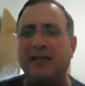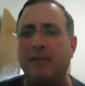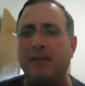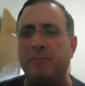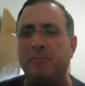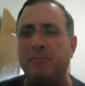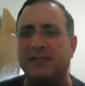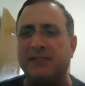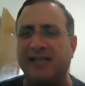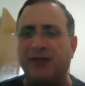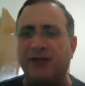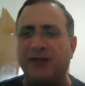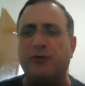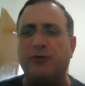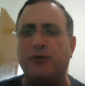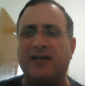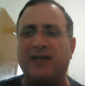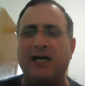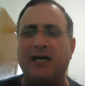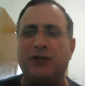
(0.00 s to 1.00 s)
center of the
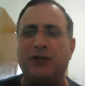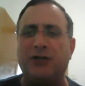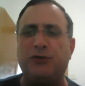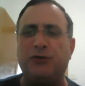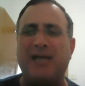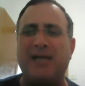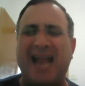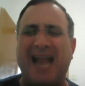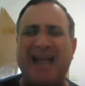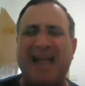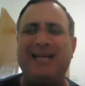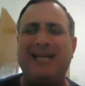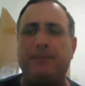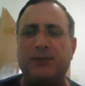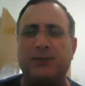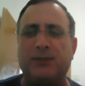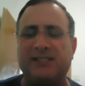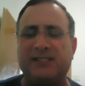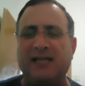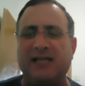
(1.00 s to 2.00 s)
country,
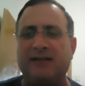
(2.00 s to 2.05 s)
80%